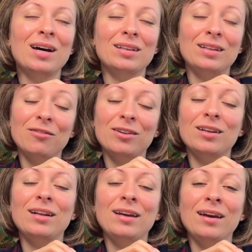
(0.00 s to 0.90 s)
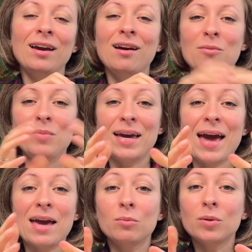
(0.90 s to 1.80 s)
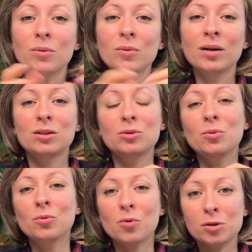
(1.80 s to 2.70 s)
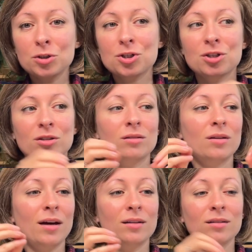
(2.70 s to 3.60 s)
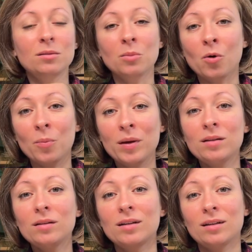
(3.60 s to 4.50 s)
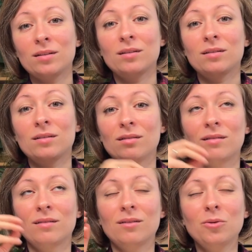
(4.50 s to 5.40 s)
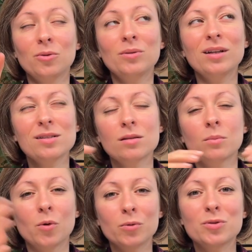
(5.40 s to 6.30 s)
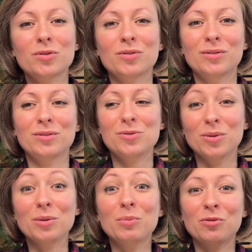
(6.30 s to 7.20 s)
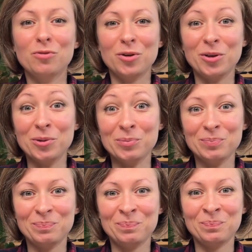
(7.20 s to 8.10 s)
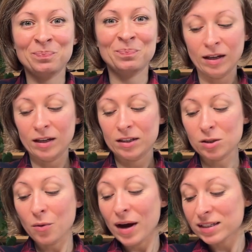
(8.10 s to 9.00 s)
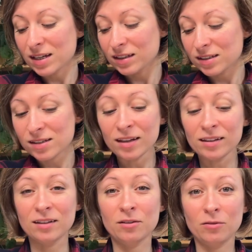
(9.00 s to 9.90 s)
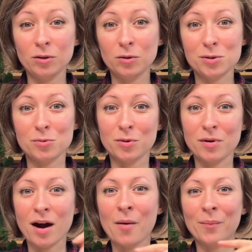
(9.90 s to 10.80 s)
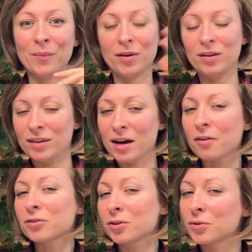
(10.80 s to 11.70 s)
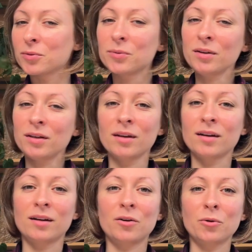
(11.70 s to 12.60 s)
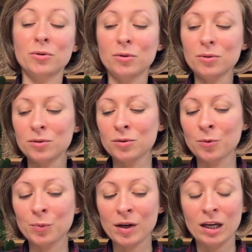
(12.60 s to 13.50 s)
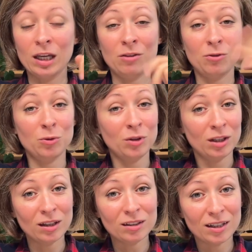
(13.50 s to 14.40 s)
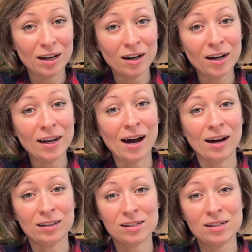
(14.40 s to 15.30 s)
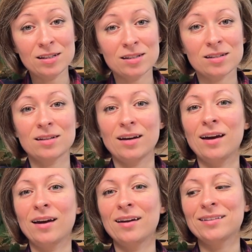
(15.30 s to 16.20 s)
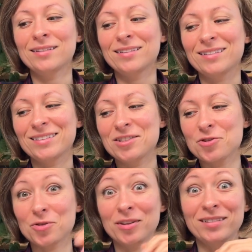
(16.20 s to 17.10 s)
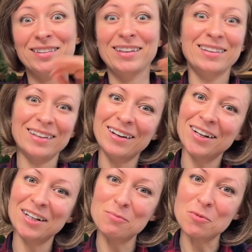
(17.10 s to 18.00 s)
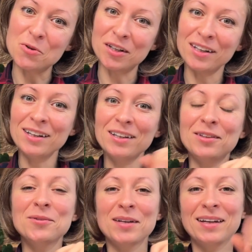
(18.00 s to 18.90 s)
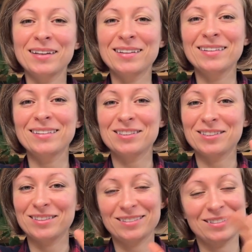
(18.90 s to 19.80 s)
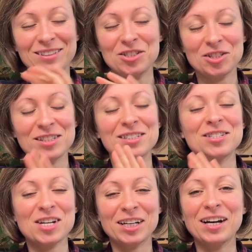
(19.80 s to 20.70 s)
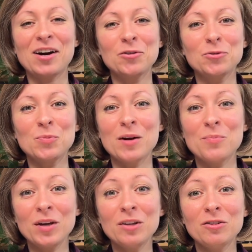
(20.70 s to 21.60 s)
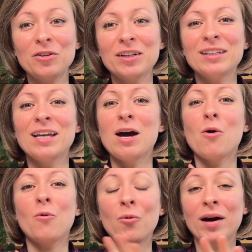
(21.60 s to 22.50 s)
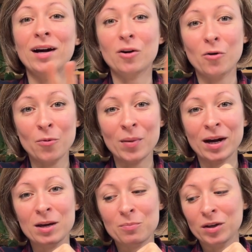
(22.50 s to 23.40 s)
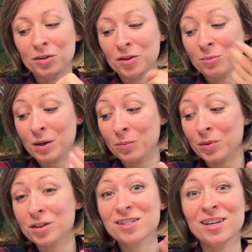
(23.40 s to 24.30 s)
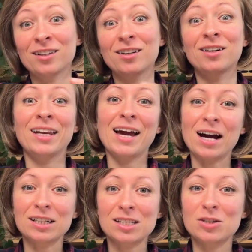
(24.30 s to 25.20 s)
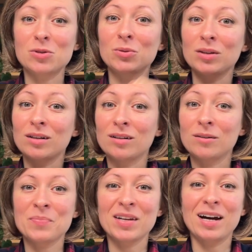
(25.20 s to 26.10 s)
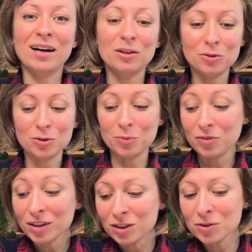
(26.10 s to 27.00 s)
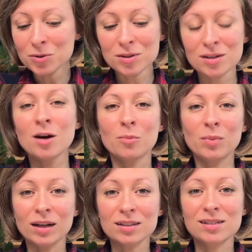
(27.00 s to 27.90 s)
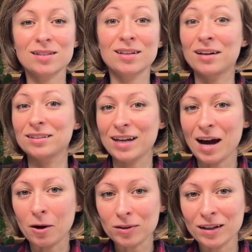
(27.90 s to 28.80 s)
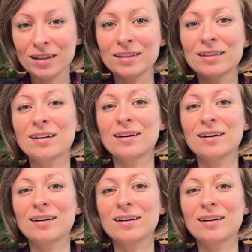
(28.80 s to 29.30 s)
definitely be able to watch at the moment that's the most suitable for you. So as I said, the videos will come in the afternoon here on YouTube. If you need the early access and join in the early morning, you can just check out my Patreon, where all my Patreon members get early access to the YouTube videos, plus the outline